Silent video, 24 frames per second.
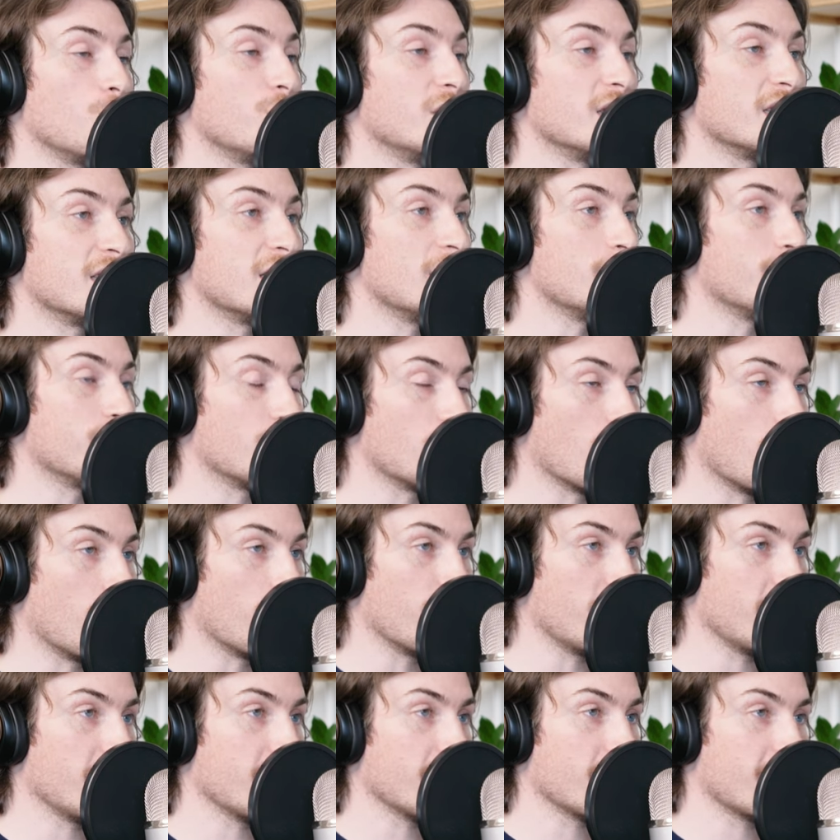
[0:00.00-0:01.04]
we keep
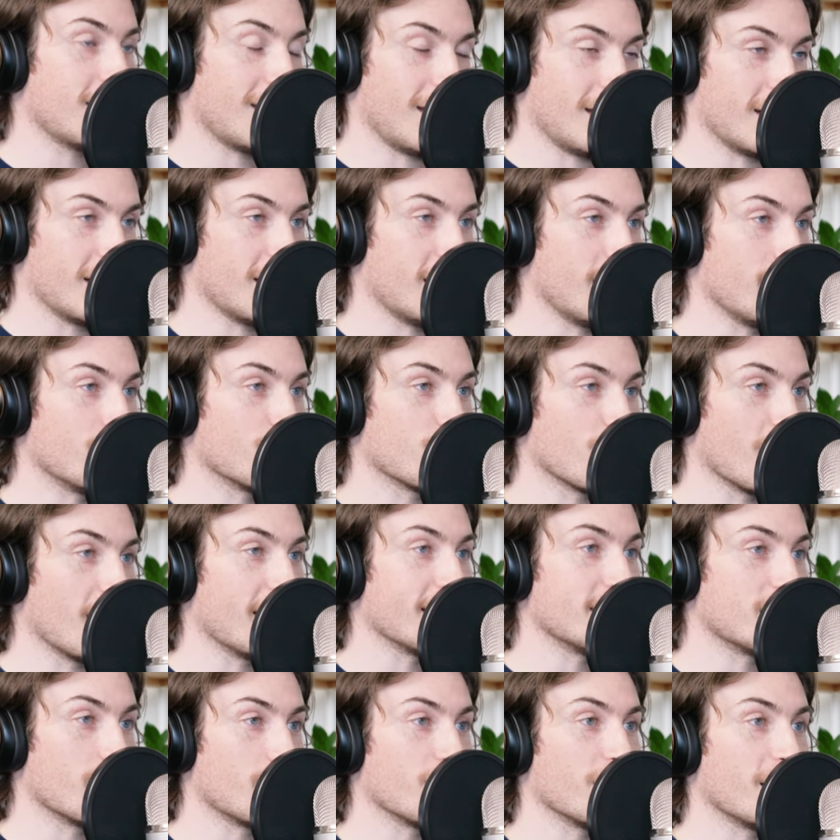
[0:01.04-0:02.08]
going and keep
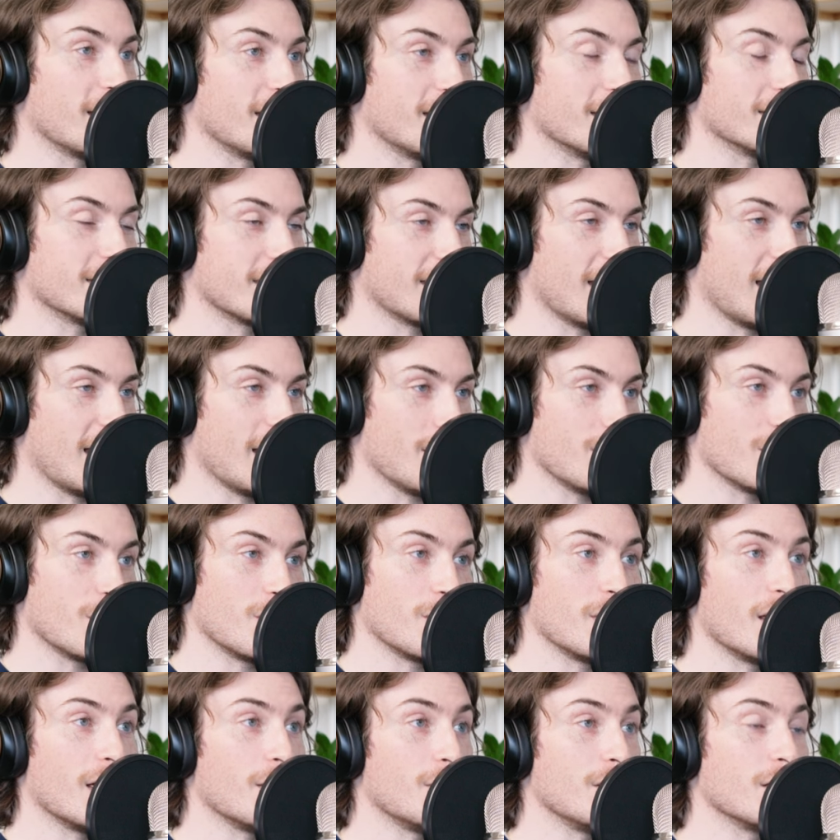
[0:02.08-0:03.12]
trying to play this game
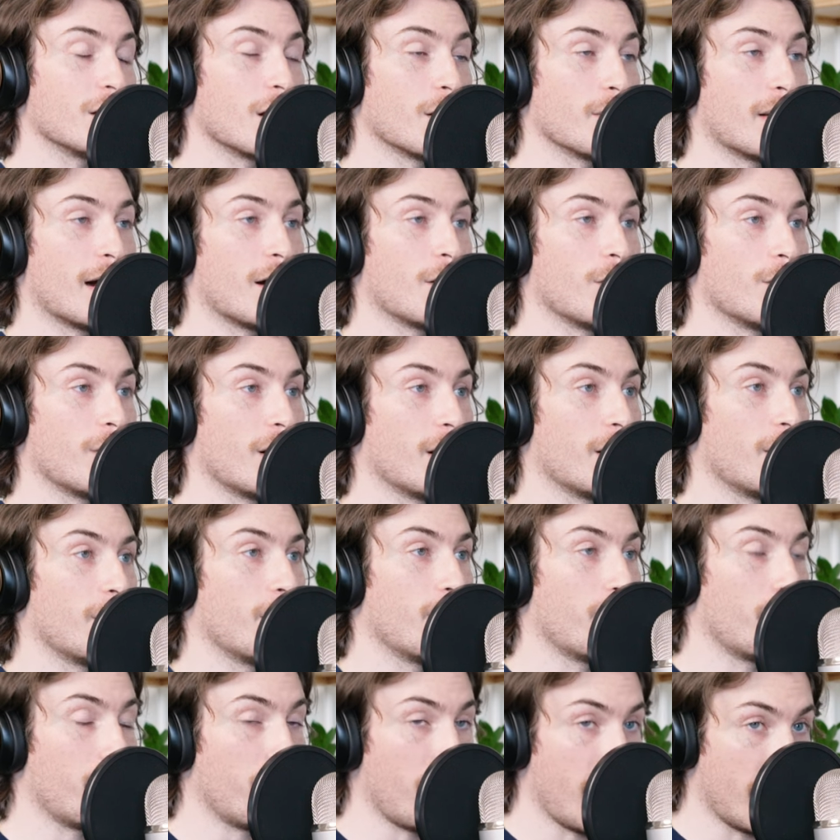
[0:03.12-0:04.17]
and maybe come out
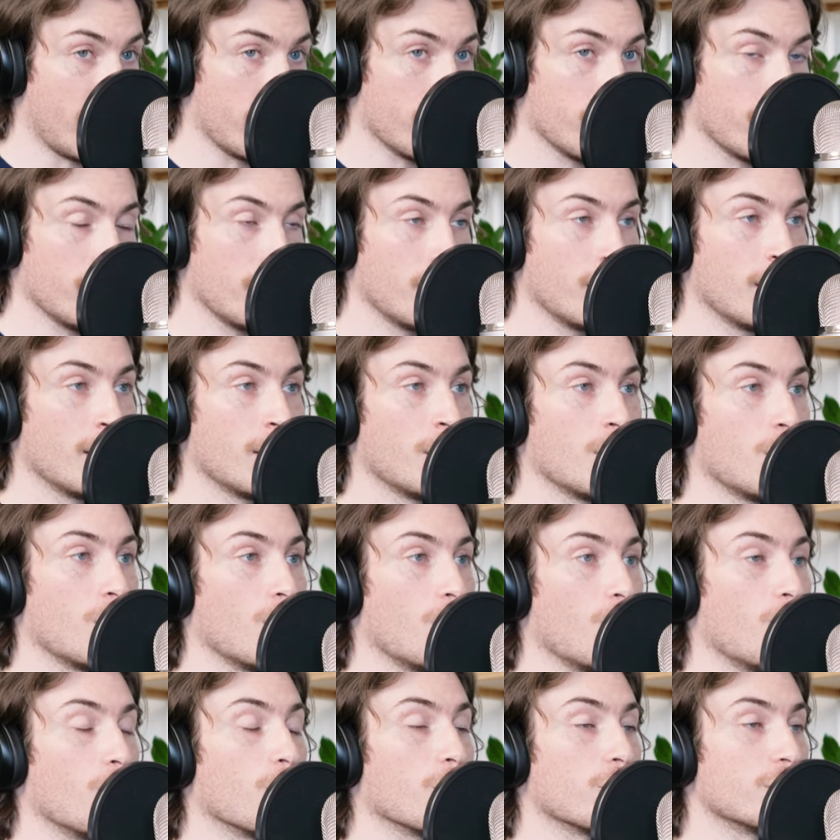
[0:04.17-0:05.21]
better?
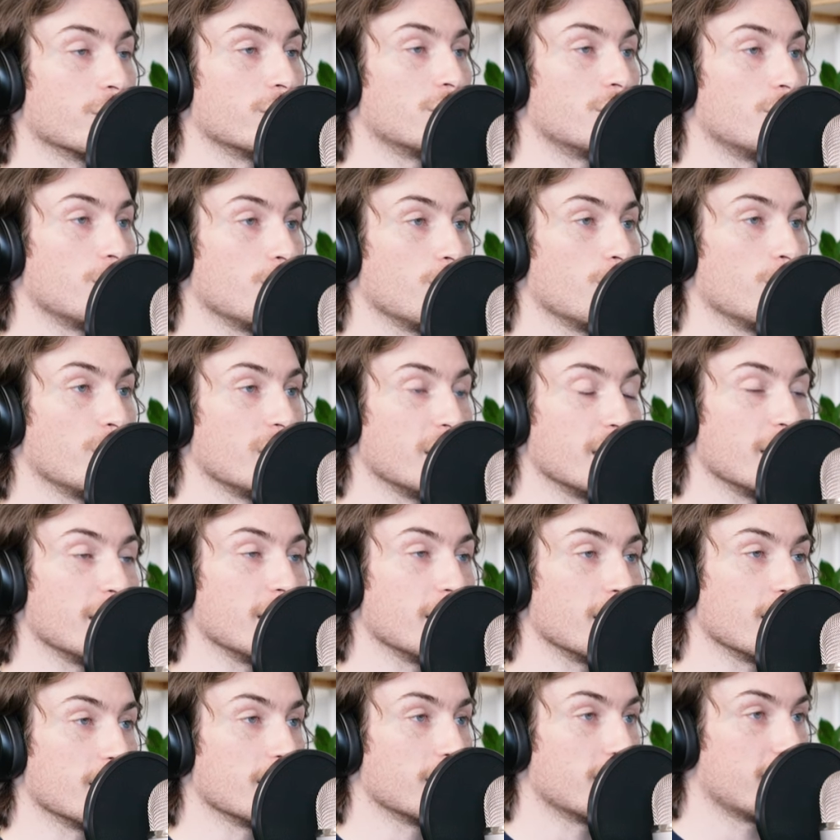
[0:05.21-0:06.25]
Or do
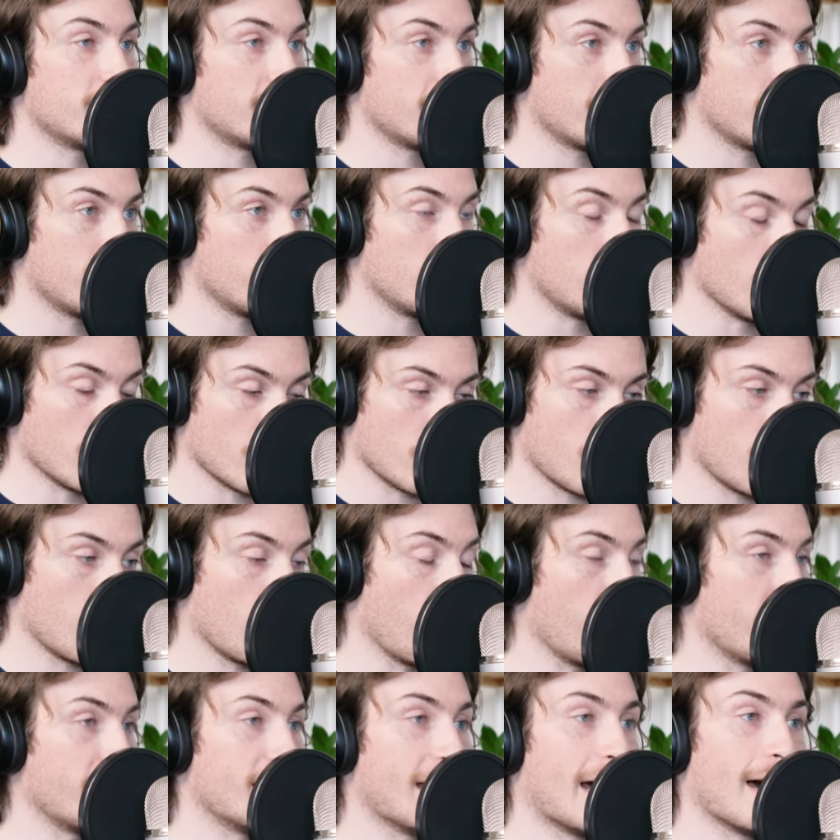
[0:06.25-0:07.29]
we just
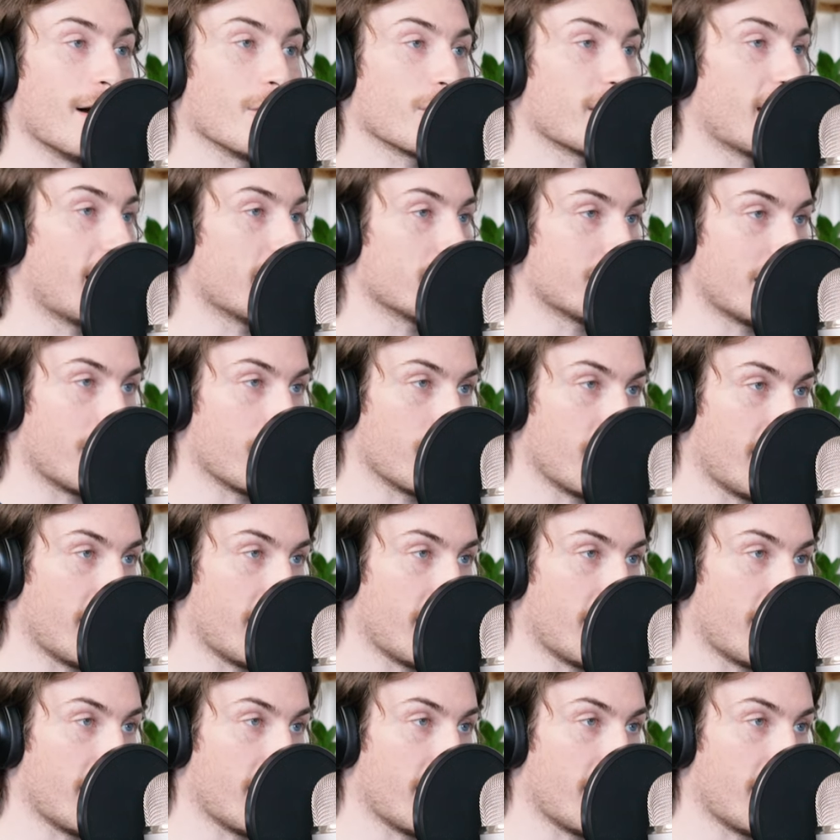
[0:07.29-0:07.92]
quit now, cash out